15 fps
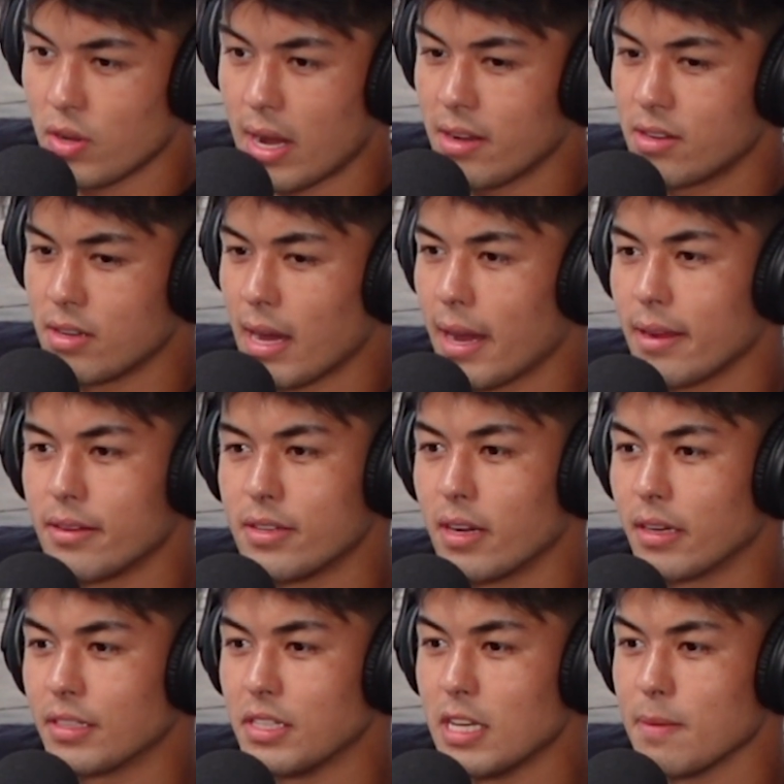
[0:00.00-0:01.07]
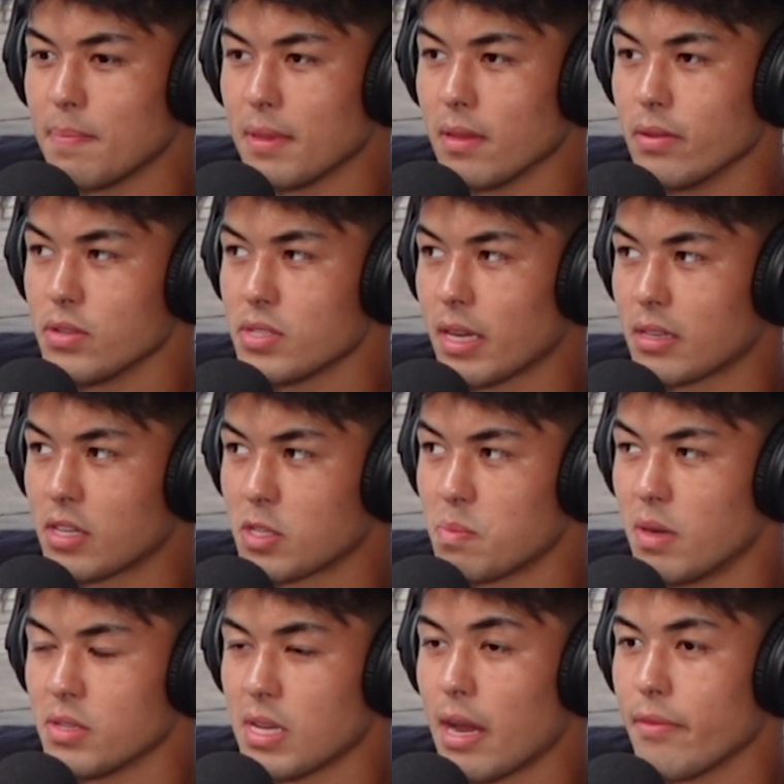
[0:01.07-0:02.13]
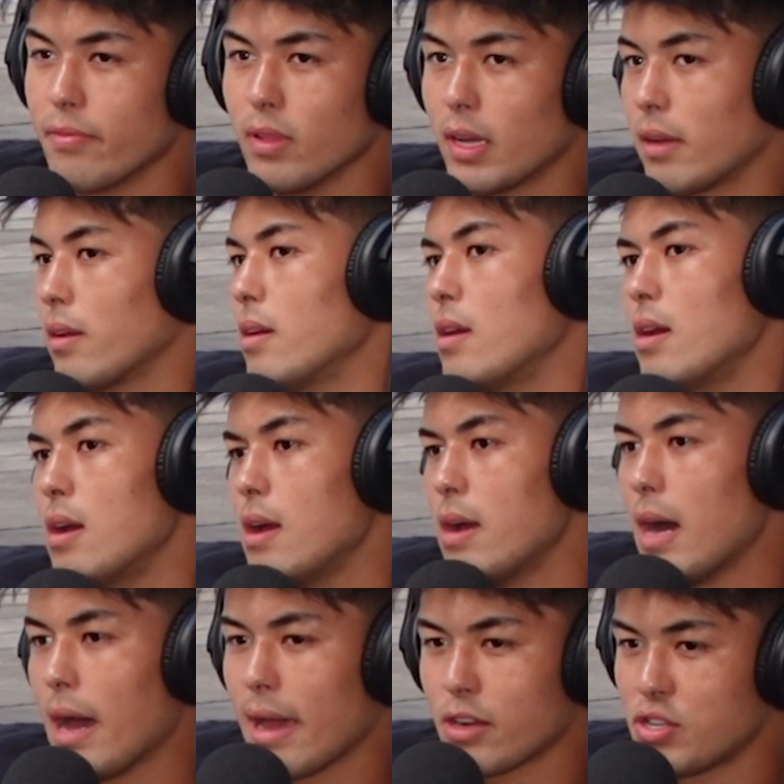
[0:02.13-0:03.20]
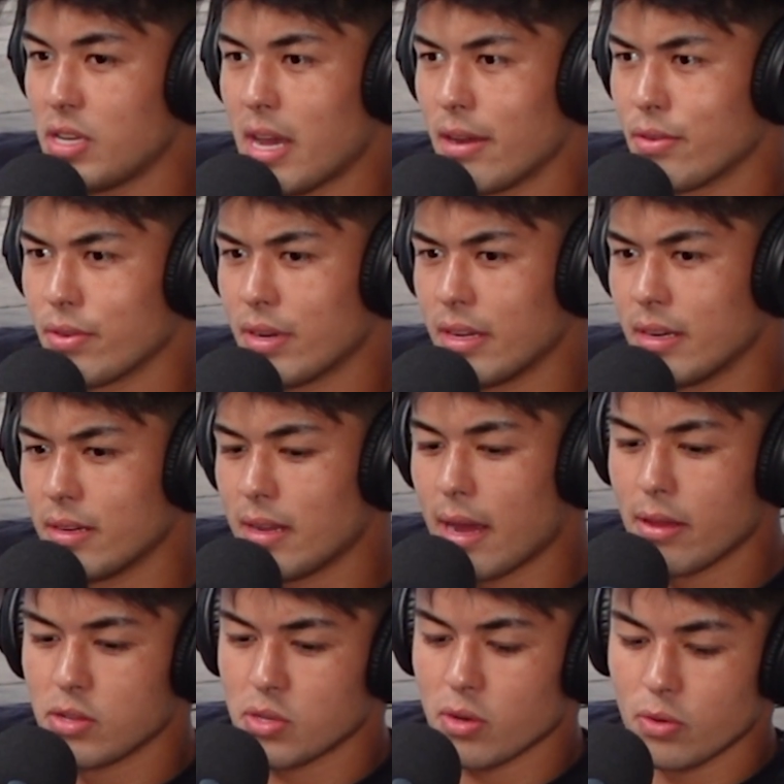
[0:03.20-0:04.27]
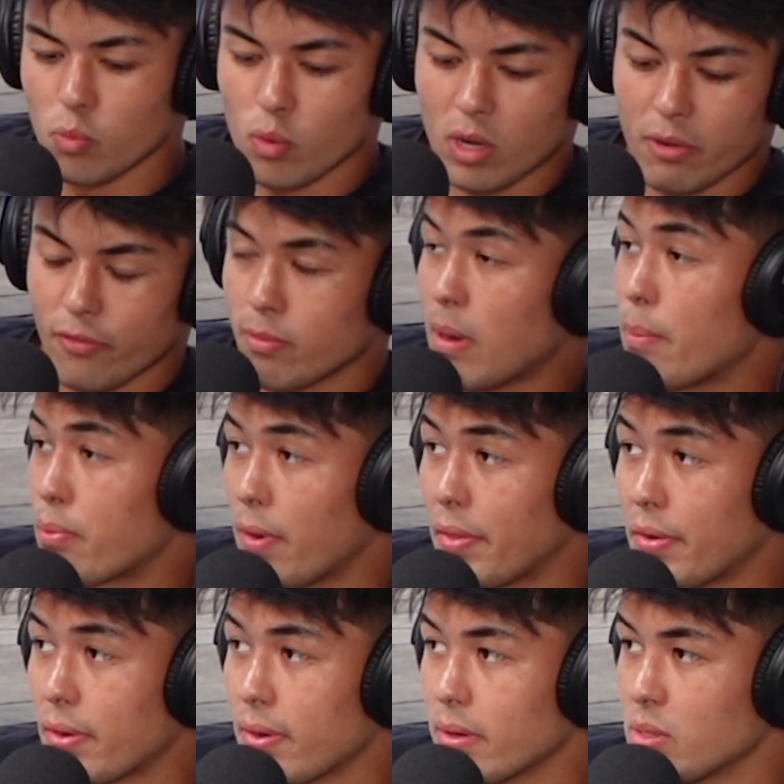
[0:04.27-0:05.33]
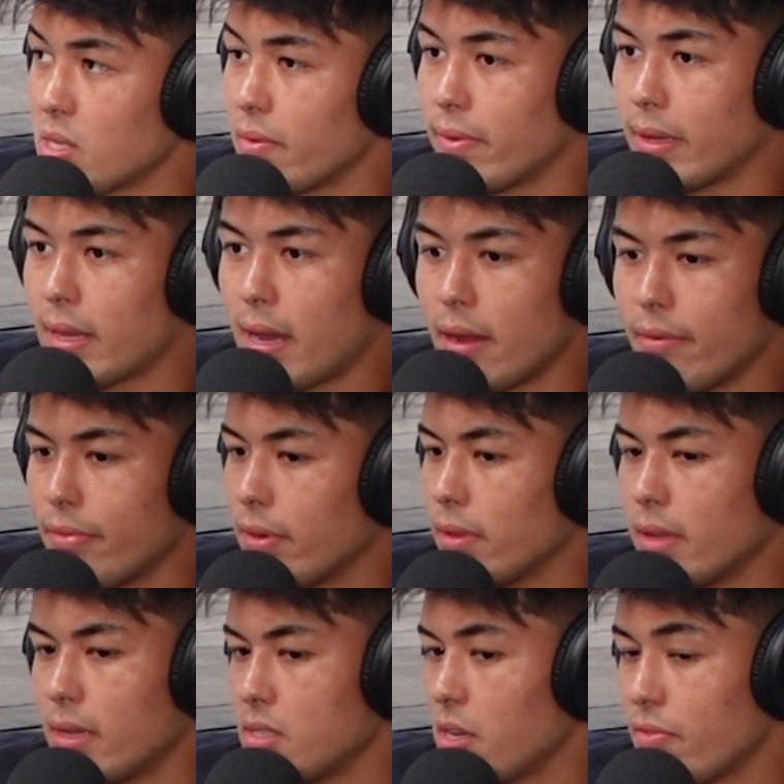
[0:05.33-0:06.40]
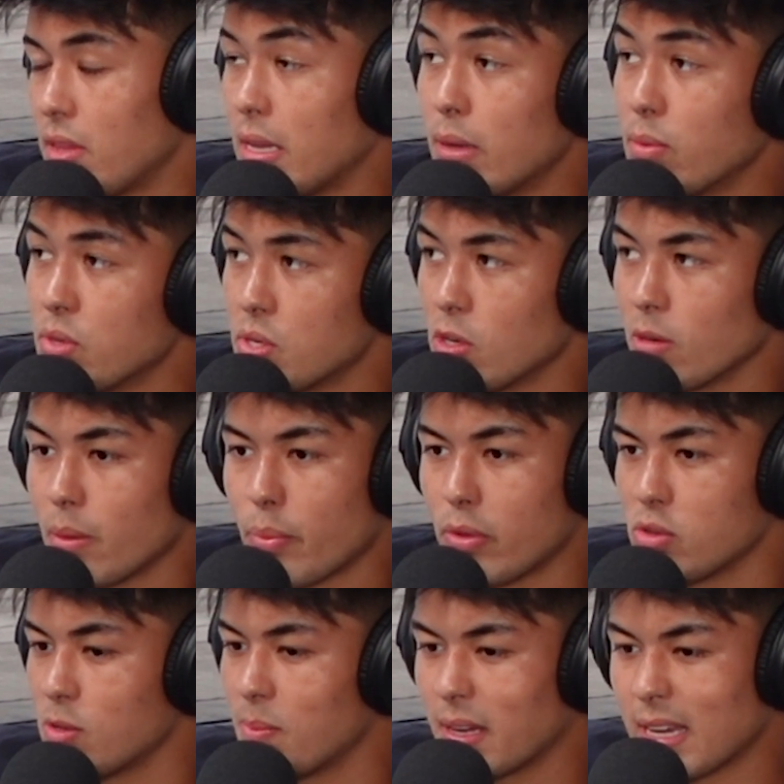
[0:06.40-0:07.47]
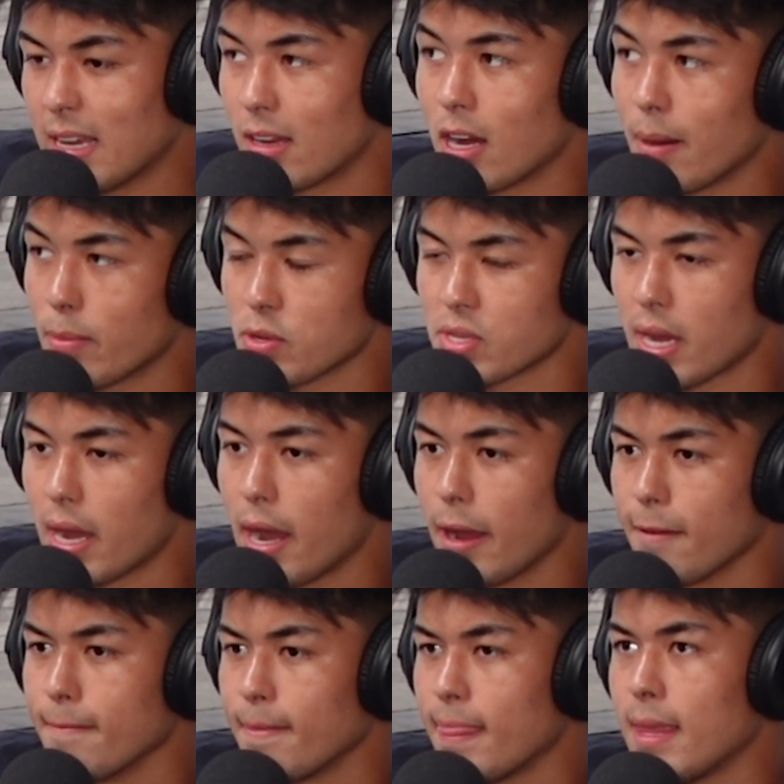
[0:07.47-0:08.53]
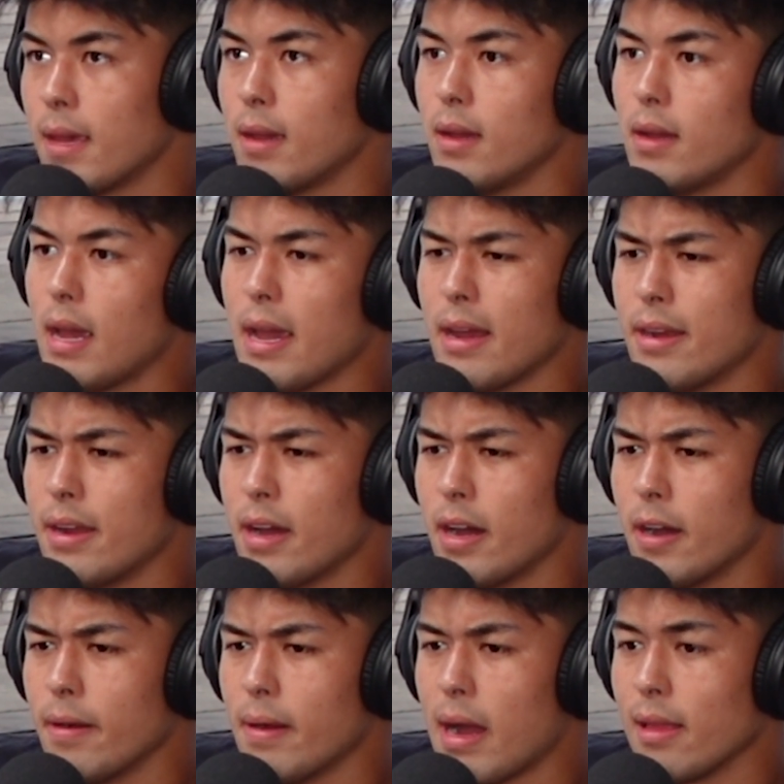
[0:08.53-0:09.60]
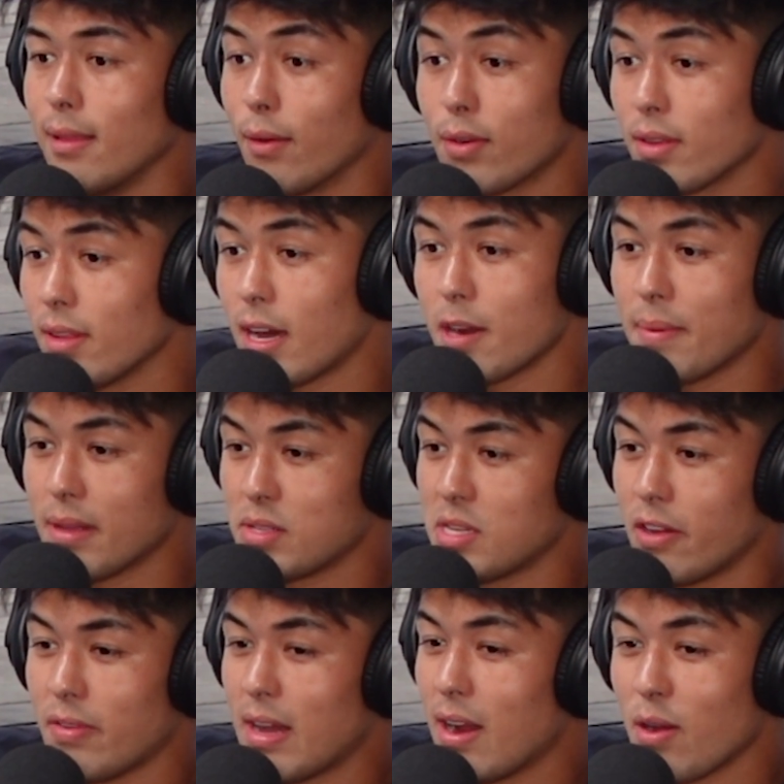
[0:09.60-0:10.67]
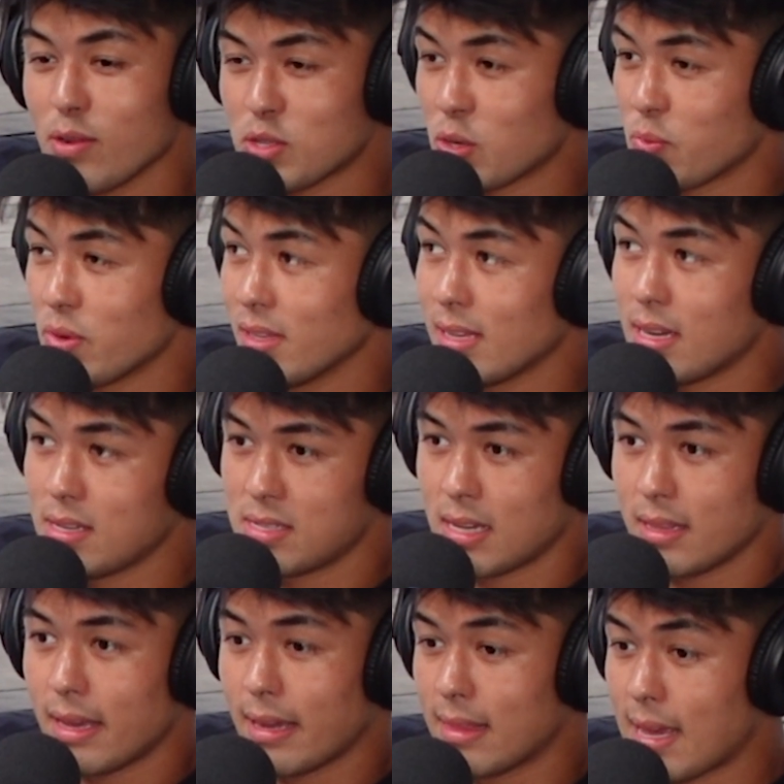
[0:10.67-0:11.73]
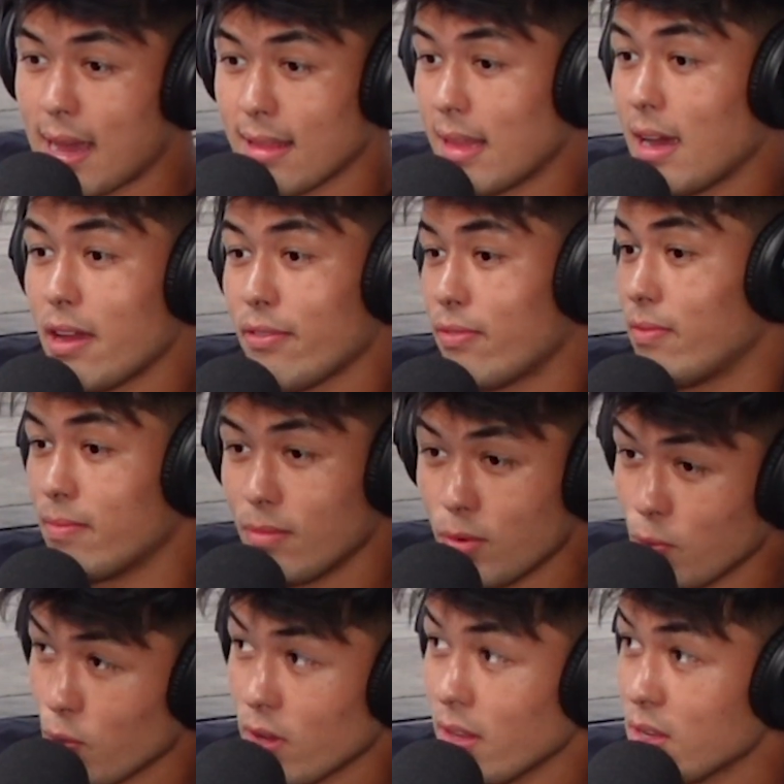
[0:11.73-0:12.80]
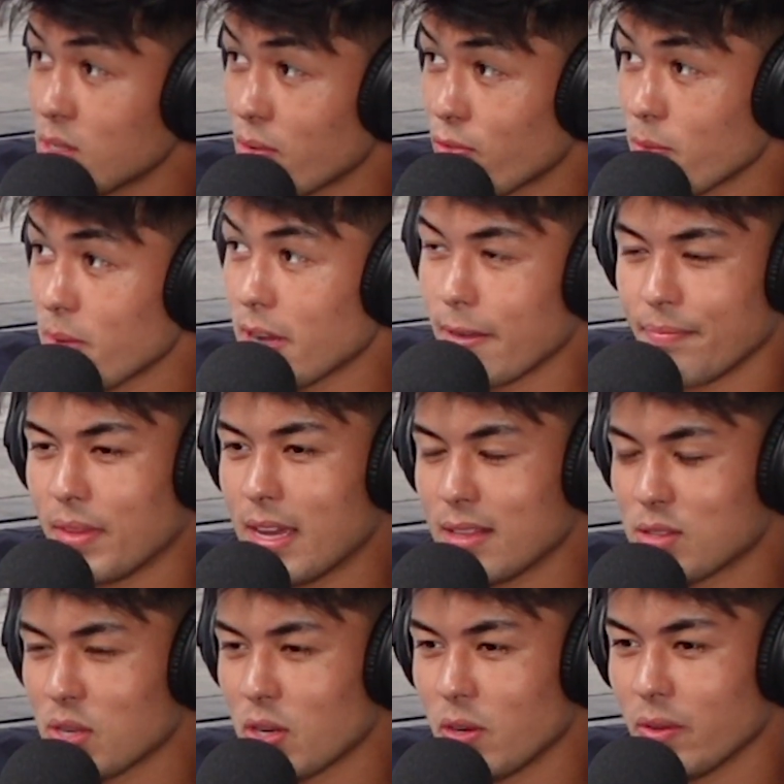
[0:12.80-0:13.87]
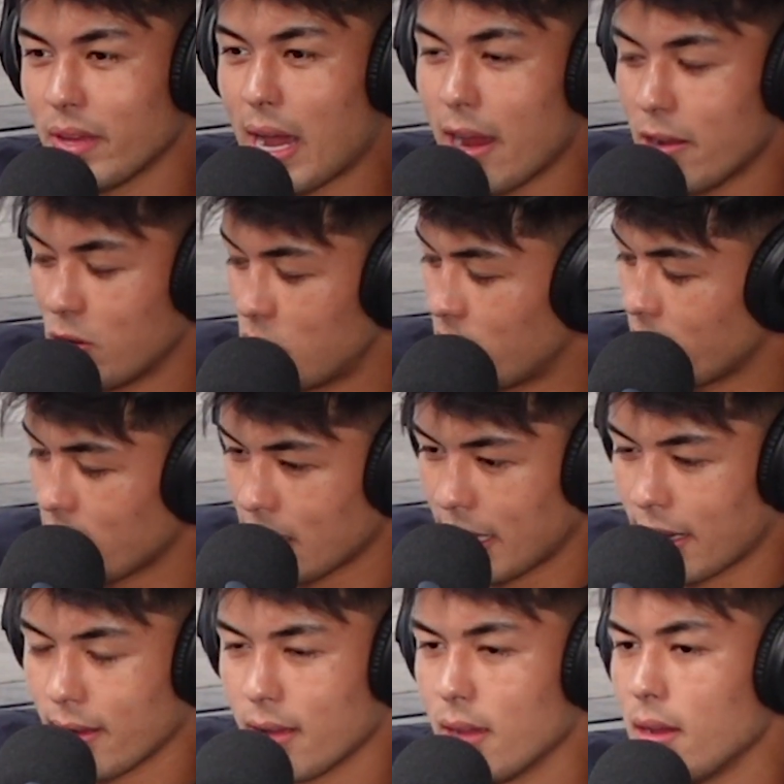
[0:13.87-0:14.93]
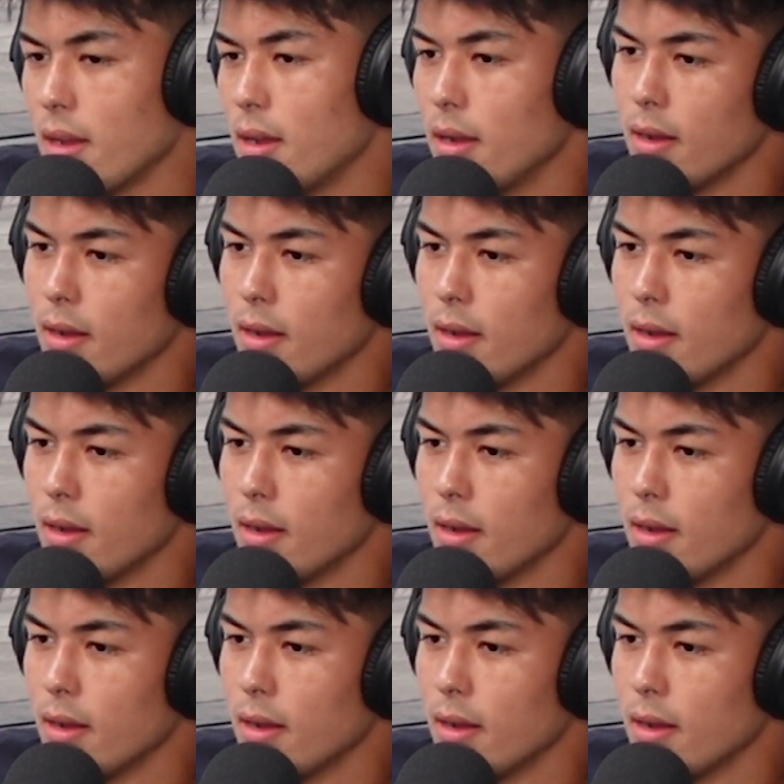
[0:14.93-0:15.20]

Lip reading: So dude, I dug deep in those like 6 months. I actually entered and I started working for my brother and stuff like that for a lot of stuff that he was doing. My brother's a big e-commerce guy. And I learned a lot about stuff. And I also realized that like that life really isn't for me. And so I like,